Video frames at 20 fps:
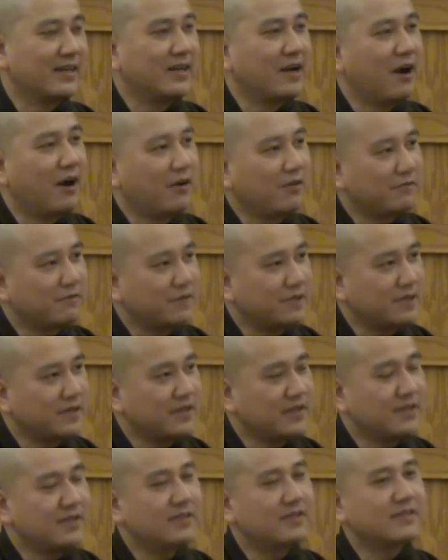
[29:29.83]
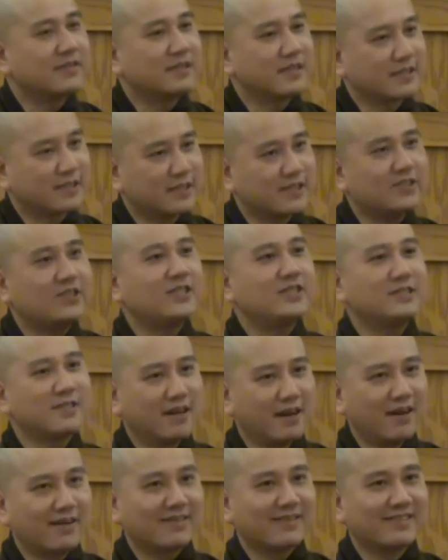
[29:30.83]
they offer the kitchen
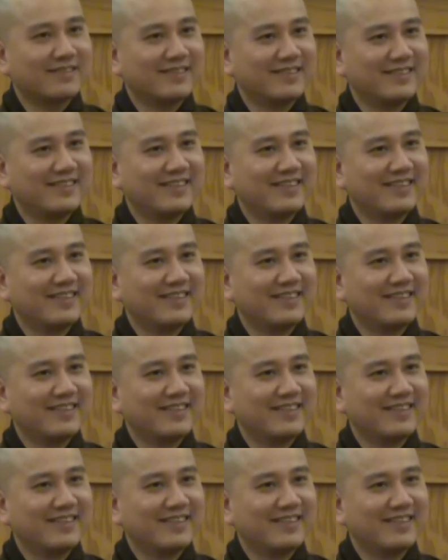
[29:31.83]
god.